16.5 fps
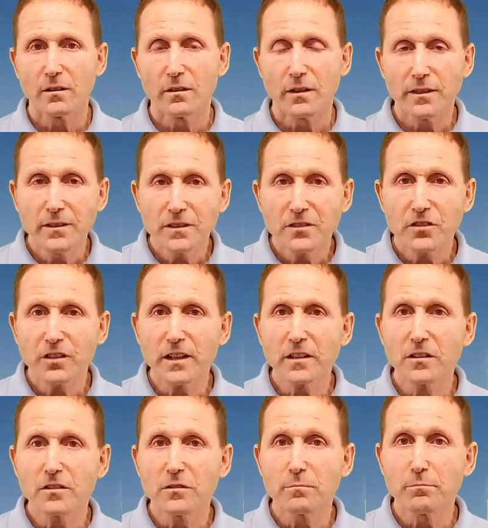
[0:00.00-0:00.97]
In the
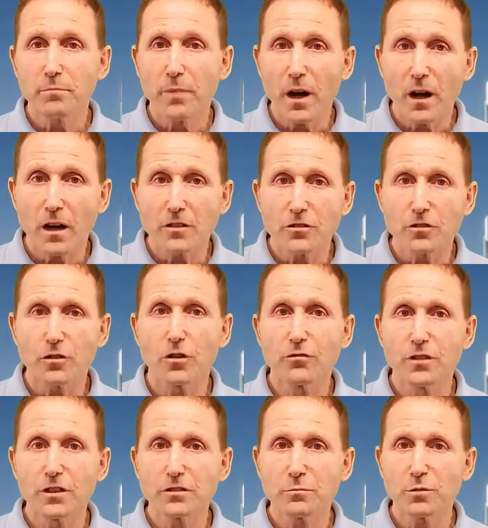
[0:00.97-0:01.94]
second part of
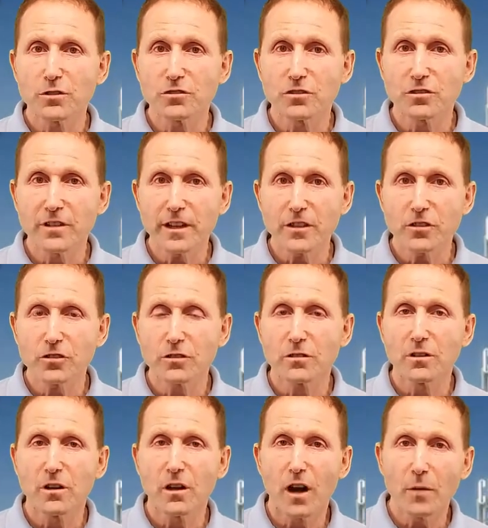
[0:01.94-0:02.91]
this presentation,
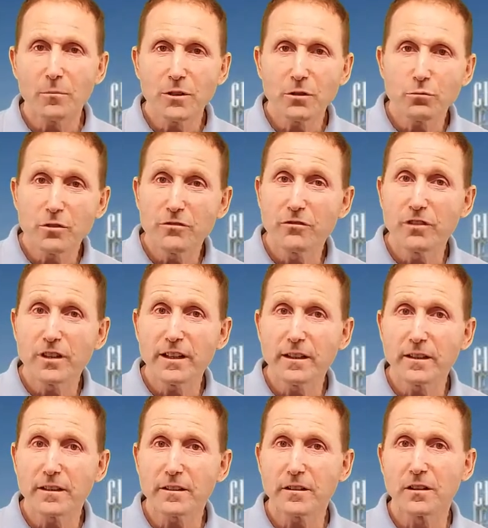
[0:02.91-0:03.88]
I'll be
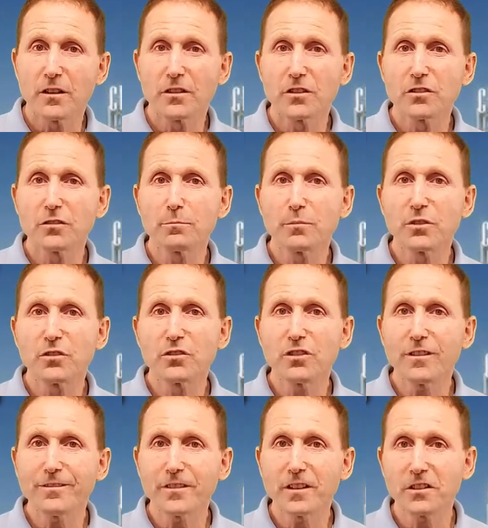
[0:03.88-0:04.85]
revealing the
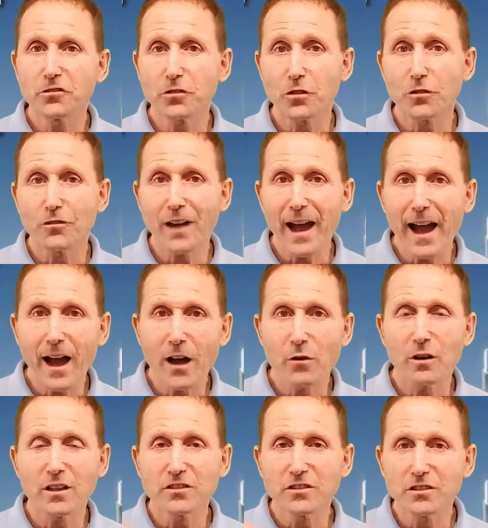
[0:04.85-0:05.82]
specifics of
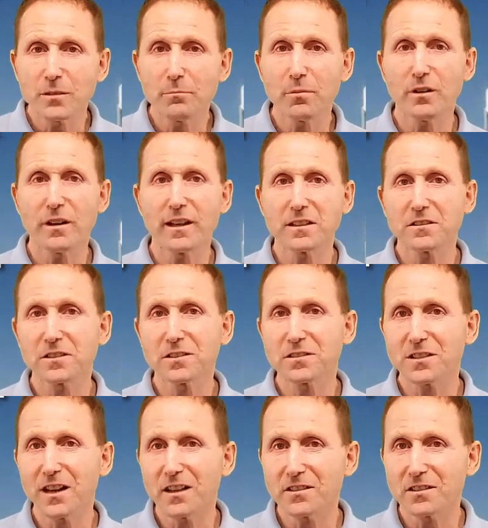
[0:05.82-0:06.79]
how a simple
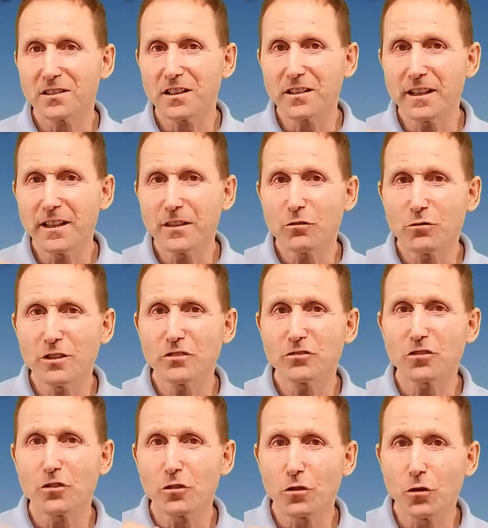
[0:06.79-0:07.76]
exercise can increase
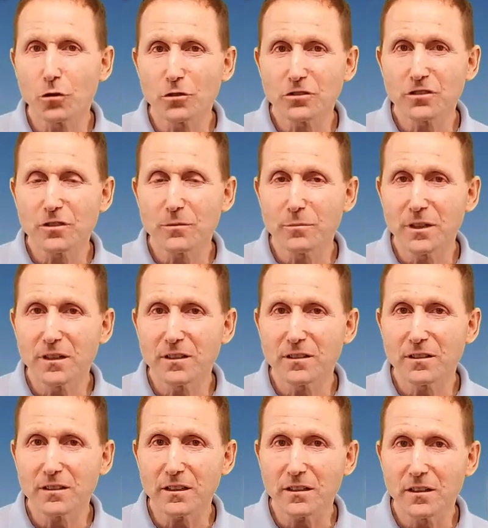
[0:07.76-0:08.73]
core
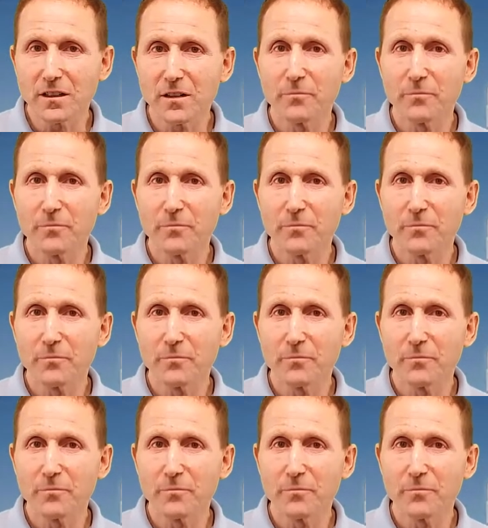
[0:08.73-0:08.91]
stability